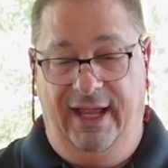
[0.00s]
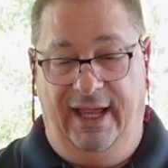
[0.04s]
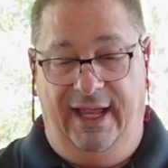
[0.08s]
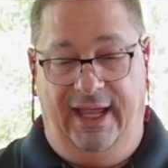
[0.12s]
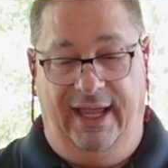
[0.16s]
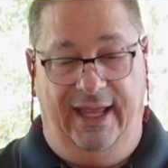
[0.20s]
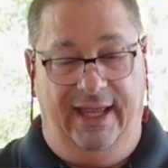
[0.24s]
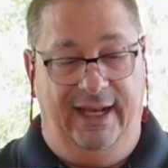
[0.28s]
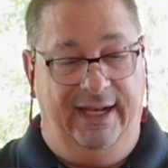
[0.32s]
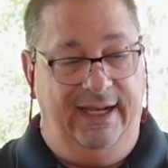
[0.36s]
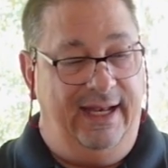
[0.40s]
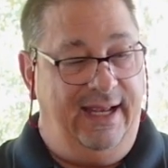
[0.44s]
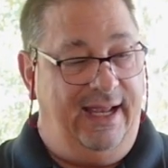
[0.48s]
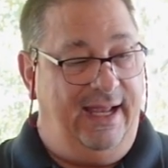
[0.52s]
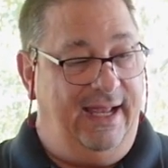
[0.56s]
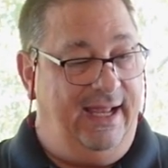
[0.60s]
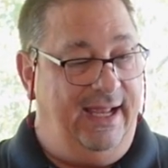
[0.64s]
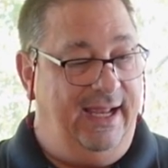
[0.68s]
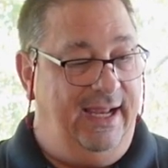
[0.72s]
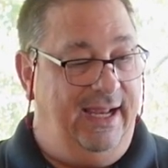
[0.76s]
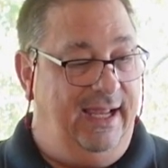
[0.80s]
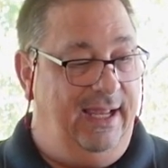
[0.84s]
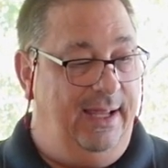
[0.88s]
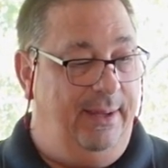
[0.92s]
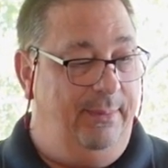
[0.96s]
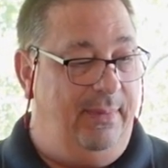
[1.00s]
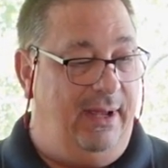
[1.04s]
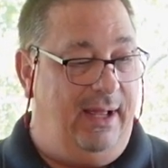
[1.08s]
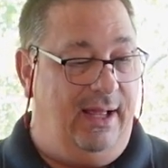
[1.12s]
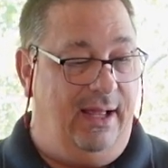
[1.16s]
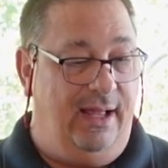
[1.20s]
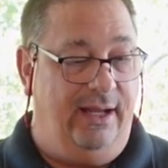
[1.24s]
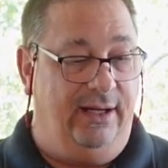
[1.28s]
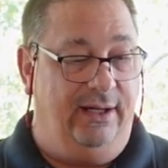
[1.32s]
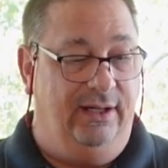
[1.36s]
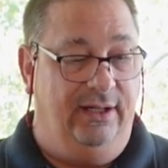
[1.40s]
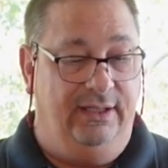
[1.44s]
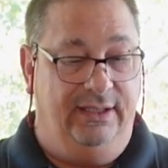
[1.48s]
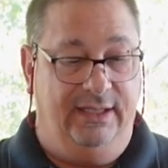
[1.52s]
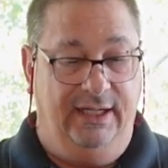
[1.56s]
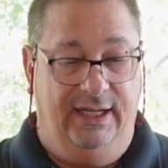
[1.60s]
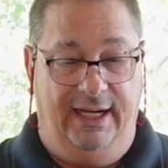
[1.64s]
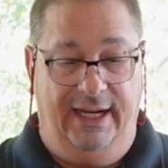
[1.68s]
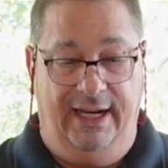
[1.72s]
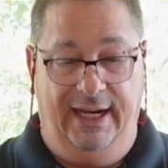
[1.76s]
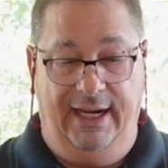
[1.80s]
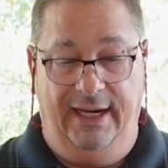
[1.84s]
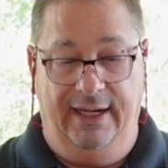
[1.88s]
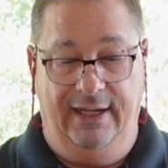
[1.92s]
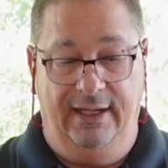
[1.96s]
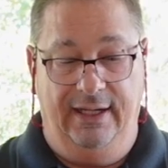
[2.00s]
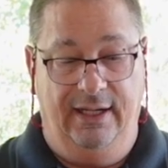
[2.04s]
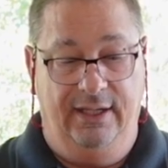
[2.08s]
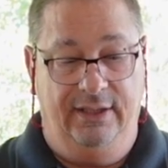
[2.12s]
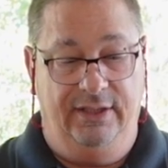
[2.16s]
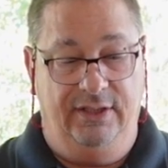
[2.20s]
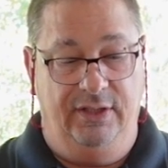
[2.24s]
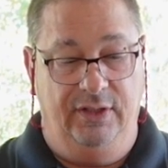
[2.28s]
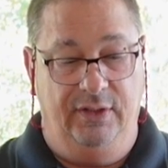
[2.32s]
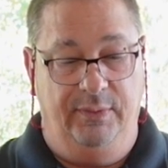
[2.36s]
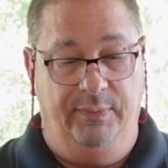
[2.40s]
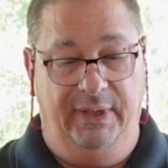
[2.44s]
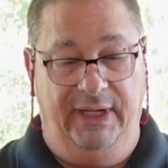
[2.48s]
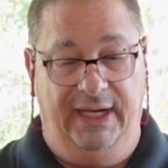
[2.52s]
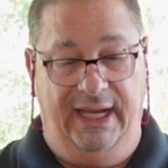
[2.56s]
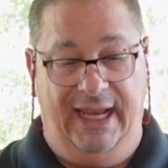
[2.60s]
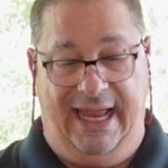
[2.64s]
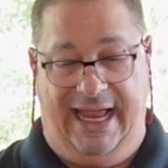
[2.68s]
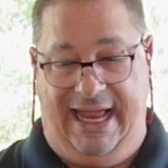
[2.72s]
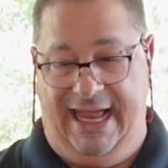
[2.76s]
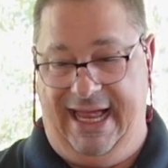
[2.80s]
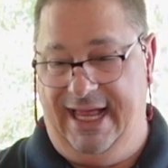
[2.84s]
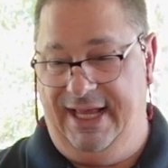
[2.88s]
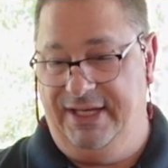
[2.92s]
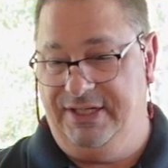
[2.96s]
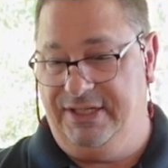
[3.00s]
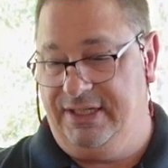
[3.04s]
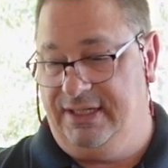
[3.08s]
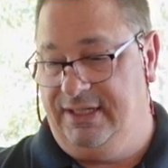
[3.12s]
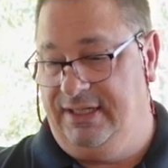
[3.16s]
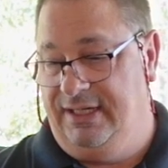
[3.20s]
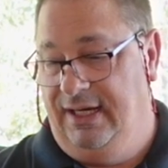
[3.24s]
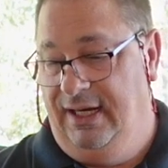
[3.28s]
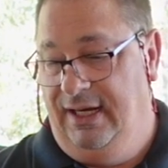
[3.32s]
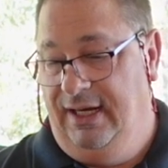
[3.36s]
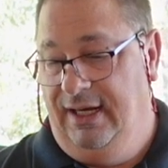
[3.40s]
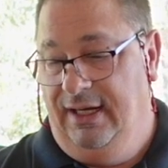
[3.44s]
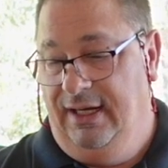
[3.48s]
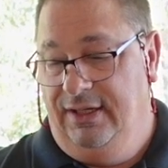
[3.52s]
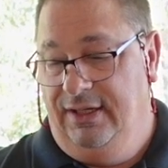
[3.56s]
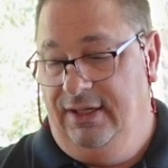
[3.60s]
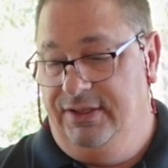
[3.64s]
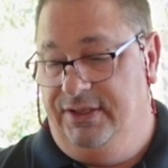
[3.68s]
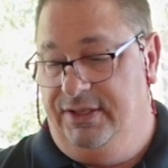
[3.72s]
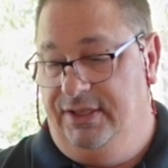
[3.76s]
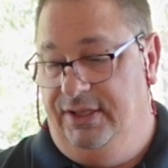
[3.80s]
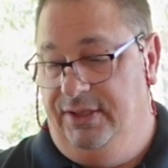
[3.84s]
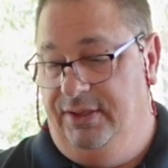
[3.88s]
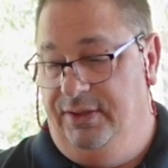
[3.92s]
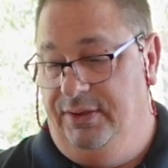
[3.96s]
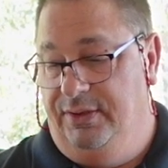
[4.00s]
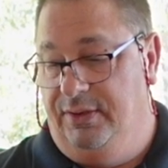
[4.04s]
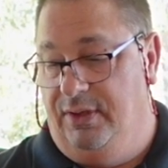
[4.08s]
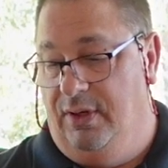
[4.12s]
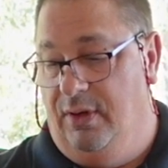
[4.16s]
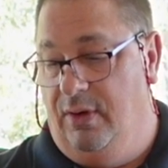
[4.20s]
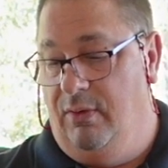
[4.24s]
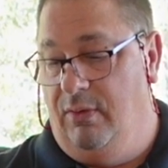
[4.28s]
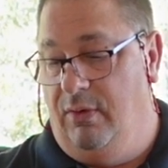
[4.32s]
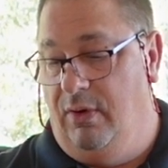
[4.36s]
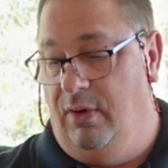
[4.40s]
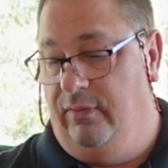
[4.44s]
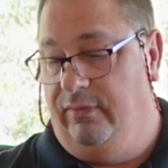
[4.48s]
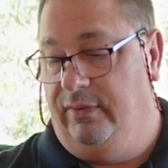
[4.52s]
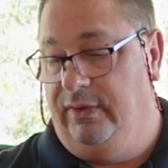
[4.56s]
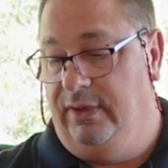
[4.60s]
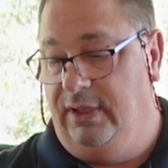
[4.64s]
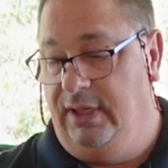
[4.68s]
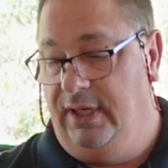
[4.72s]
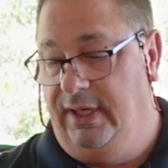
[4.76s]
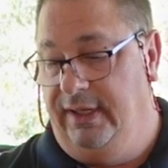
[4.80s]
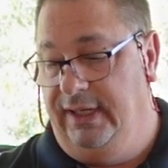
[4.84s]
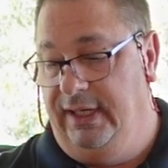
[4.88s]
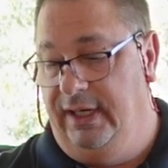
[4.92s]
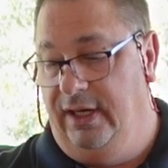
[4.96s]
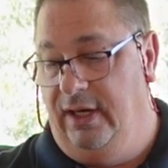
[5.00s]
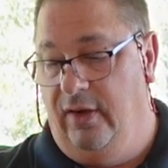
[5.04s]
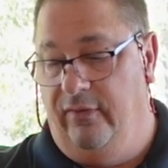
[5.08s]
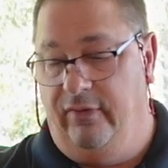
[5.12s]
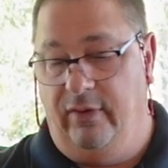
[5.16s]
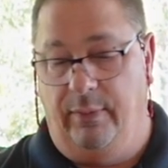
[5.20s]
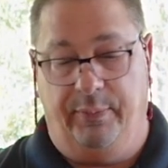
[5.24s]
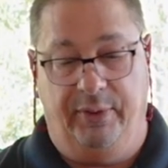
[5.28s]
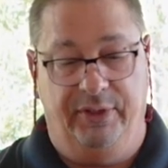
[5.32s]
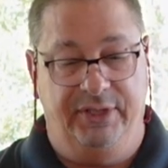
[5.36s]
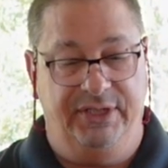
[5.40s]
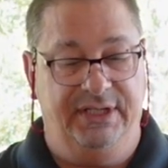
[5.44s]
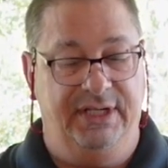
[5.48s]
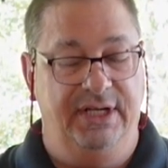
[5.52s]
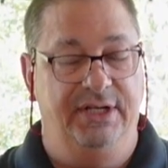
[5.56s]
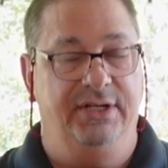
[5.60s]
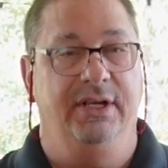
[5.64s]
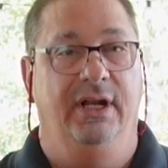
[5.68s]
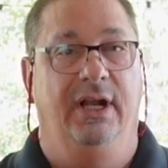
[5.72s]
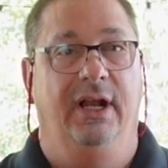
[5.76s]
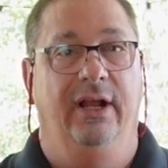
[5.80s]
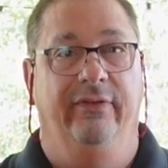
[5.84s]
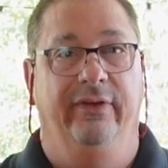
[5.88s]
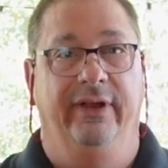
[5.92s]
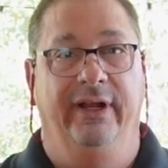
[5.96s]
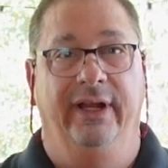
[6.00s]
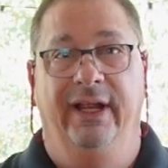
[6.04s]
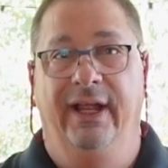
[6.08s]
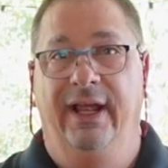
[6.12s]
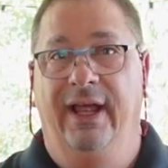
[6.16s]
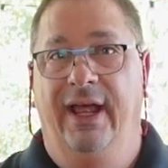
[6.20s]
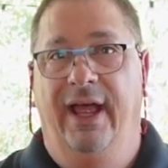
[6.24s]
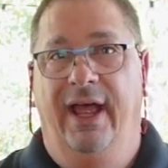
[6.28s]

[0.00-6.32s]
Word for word: And I am honored today to be asked to go over the Anova Precision Oven.